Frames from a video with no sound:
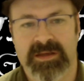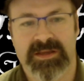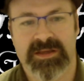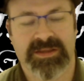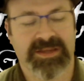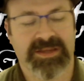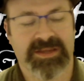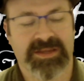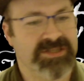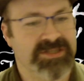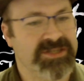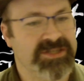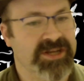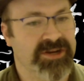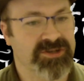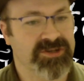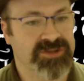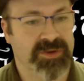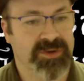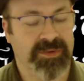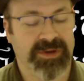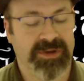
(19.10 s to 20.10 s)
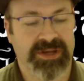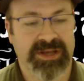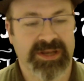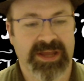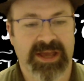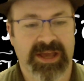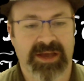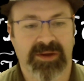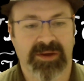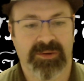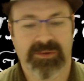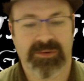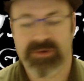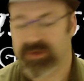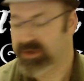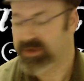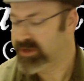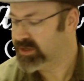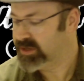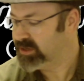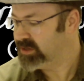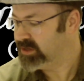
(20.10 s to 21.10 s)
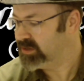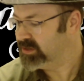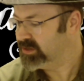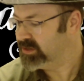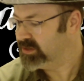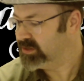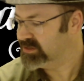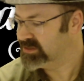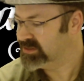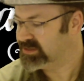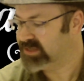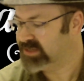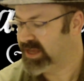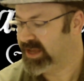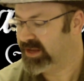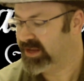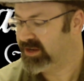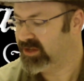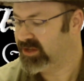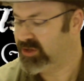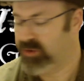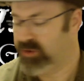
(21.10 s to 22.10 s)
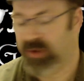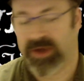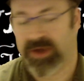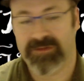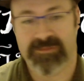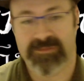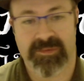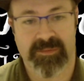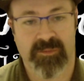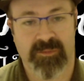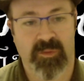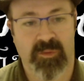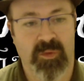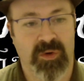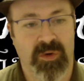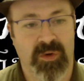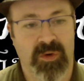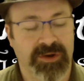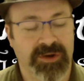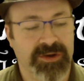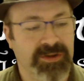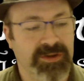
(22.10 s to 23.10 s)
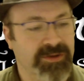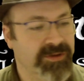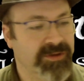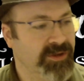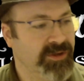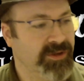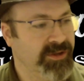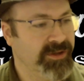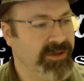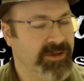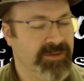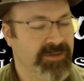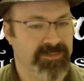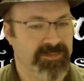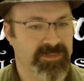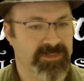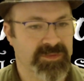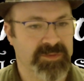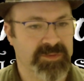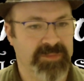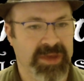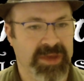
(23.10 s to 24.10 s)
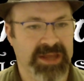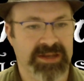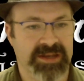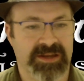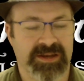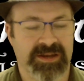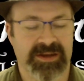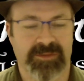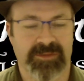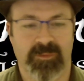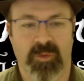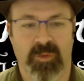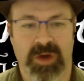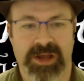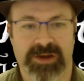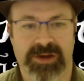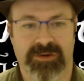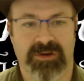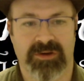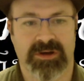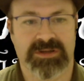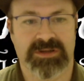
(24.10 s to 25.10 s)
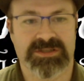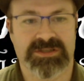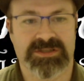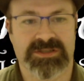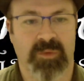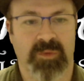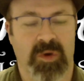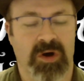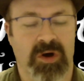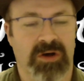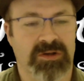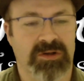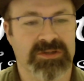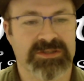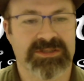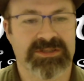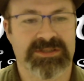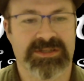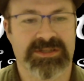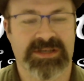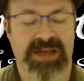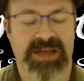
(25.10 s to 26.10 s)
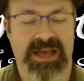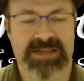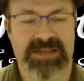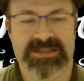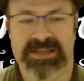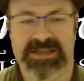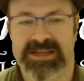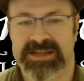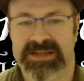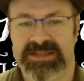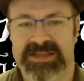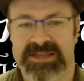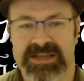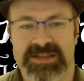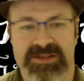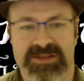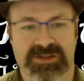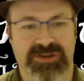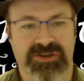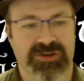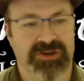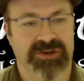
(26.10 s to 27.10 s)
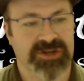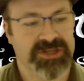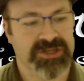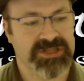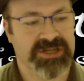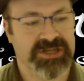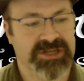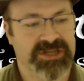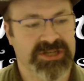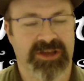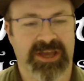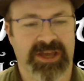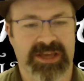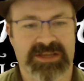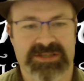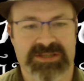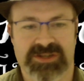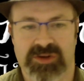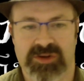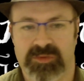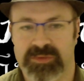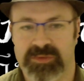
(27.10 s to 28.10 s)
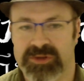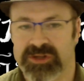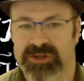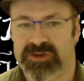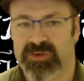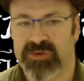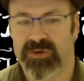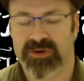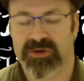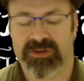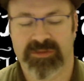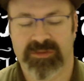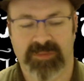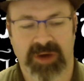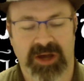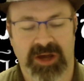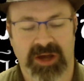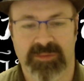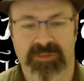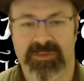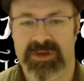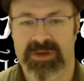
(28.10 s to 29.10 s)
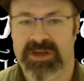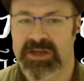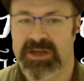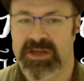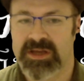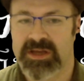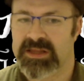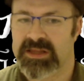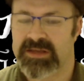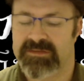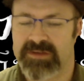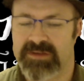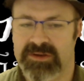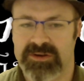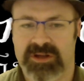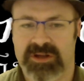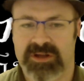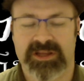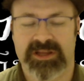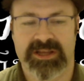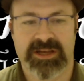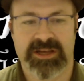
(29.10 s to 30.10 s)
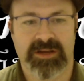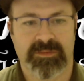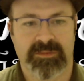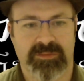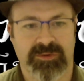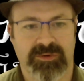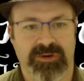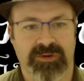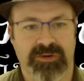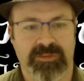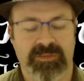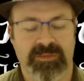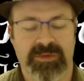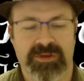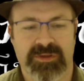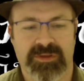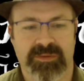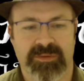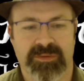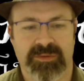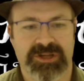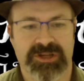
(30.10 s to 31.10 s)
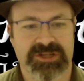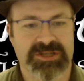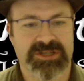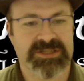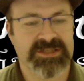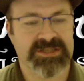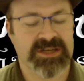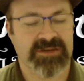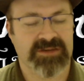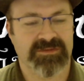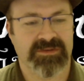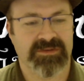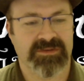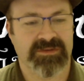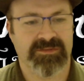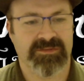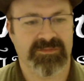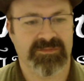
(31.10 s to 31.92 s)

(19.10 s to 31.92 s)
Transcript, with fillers: The stairs going down said, You have been warned, painted in white across the walls. As they descended the dirty staircase and opened the door at the bottom, they found a cleaned up room. The range itself a uh,